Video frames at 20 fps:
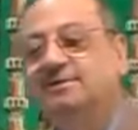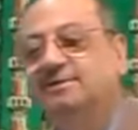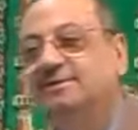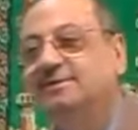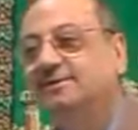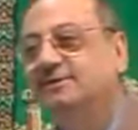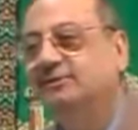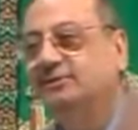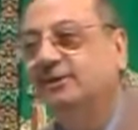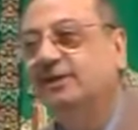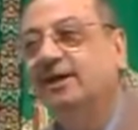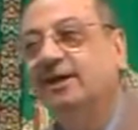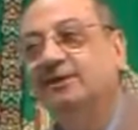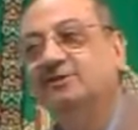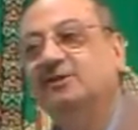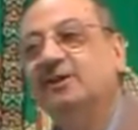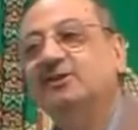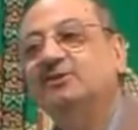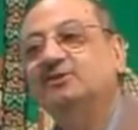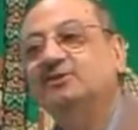See,
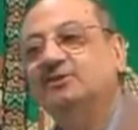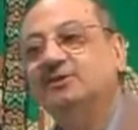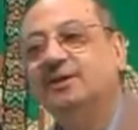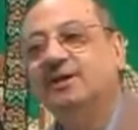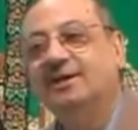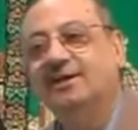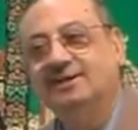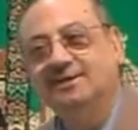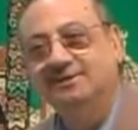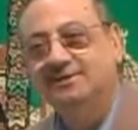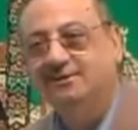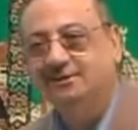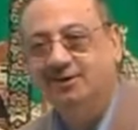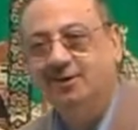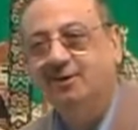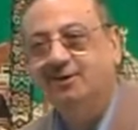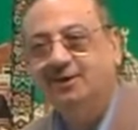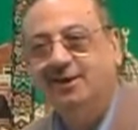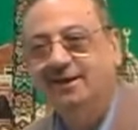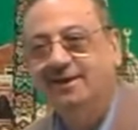Hajashta.
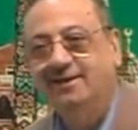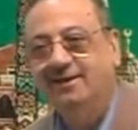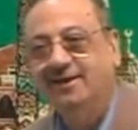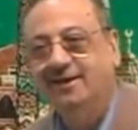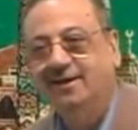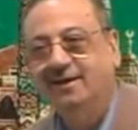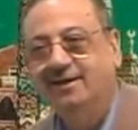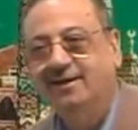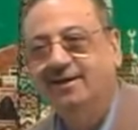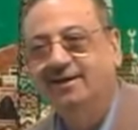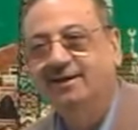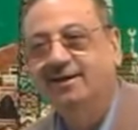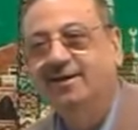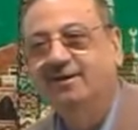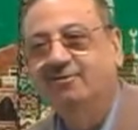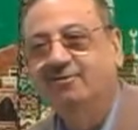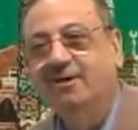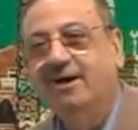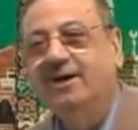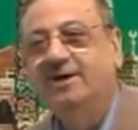Got the idea?
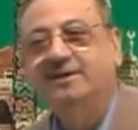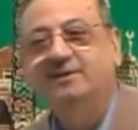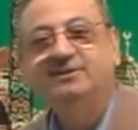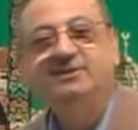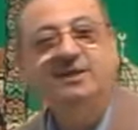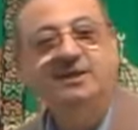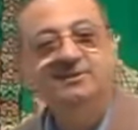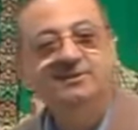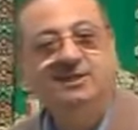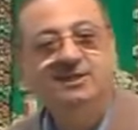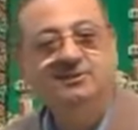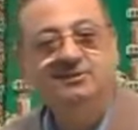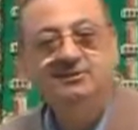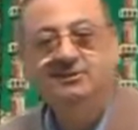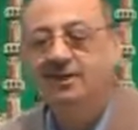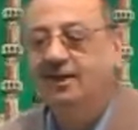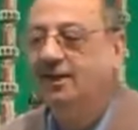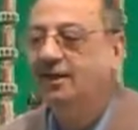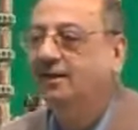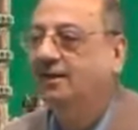Why it is
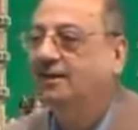Hajashta?